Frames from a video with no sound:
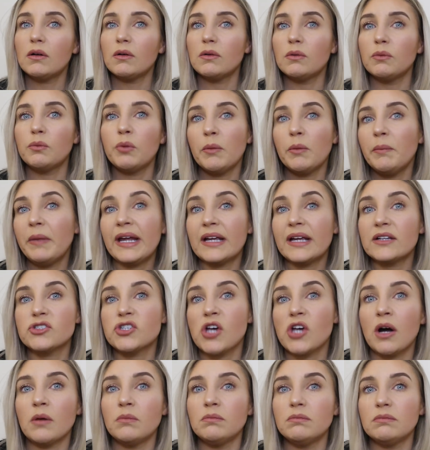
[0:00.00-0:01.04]
were me and
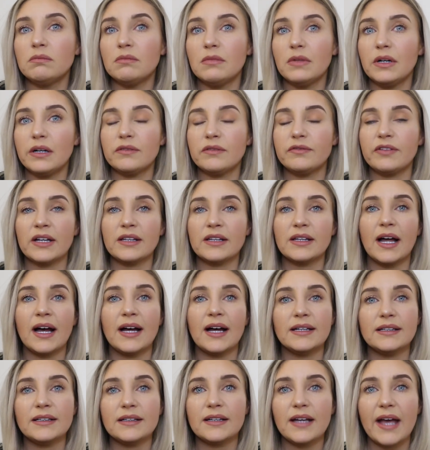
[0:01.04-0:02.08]
Tom. Felt
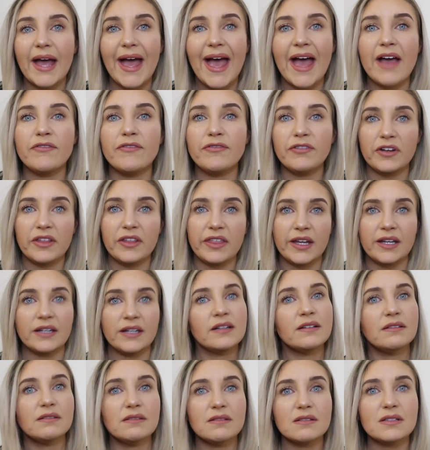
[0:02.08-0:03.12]
like everything
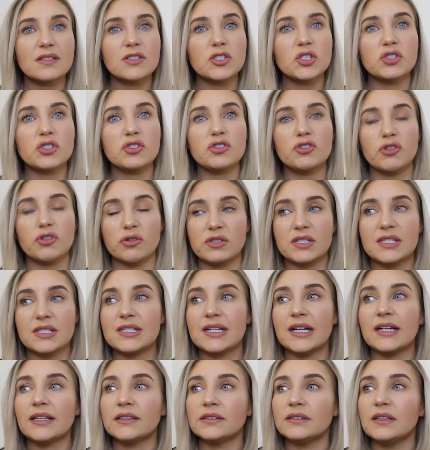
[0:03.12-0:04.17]
stood
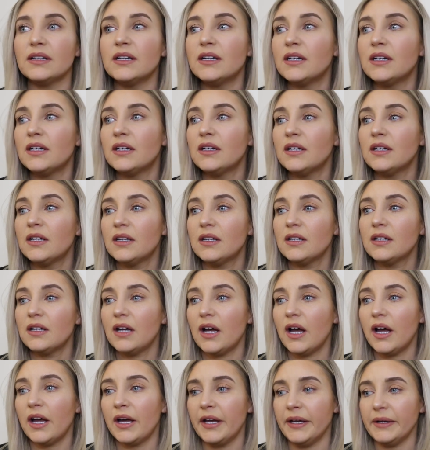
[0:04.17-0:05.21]
still.
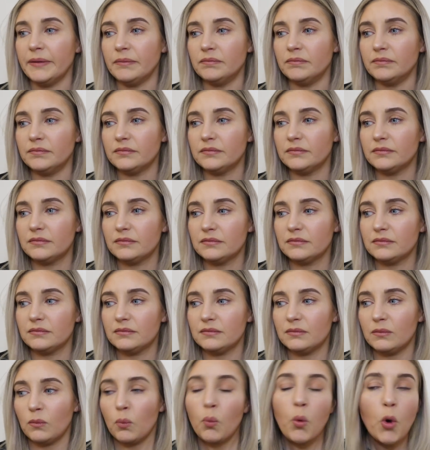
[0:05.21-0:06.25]

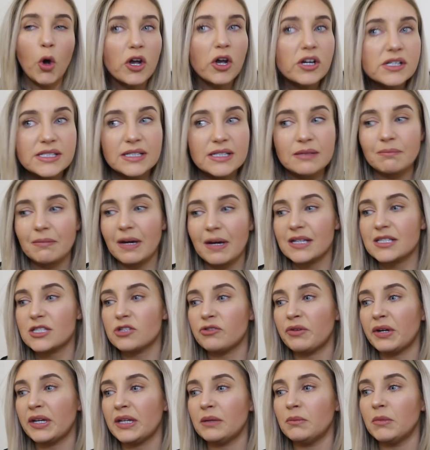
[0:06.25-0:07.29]
Work didn't matter
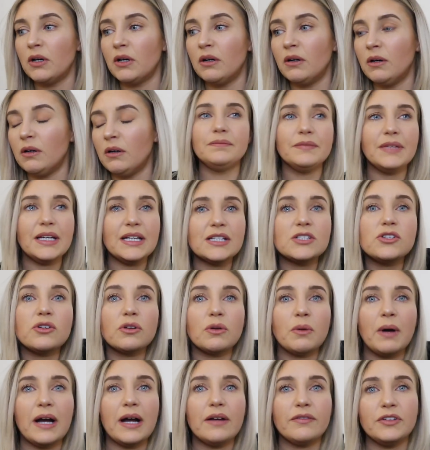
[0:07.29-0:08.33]
anymore. He took
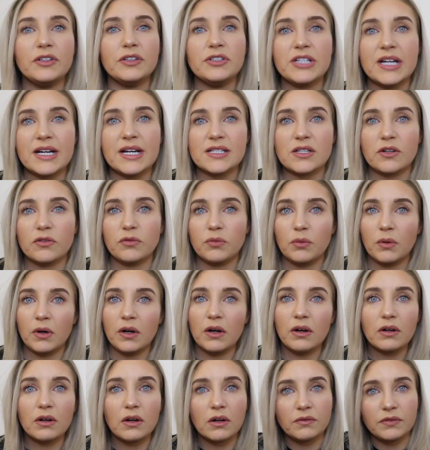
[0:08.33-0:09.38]
quite a few days off
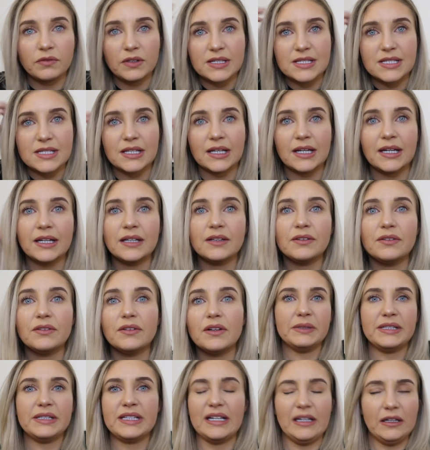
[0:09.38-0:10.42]
work, obviously.
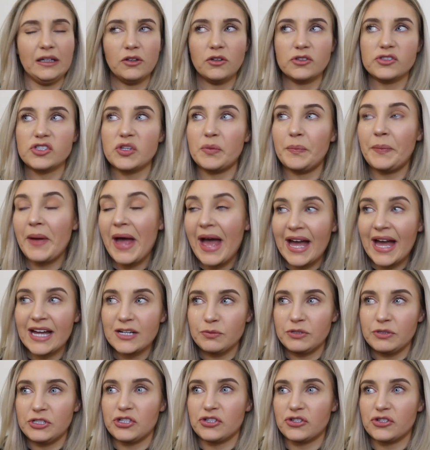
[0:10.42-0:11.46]
We didn't go to bed,
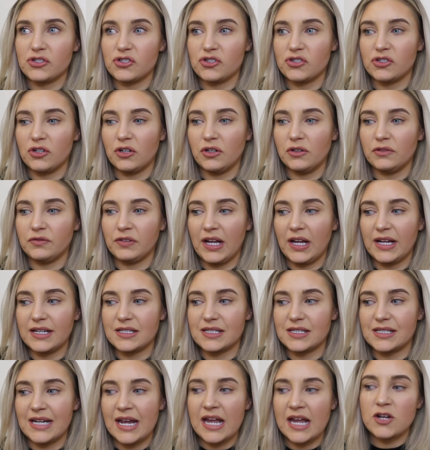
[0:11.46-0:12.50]
we just sort of like
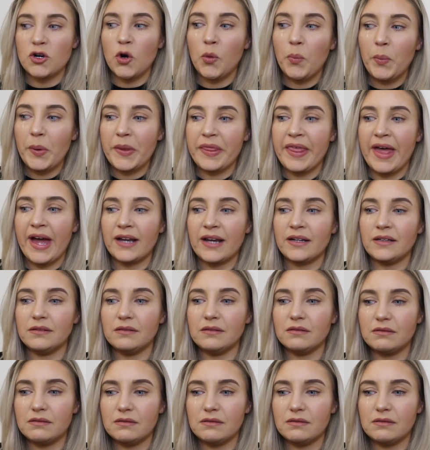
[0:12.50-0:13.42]
stayed up and then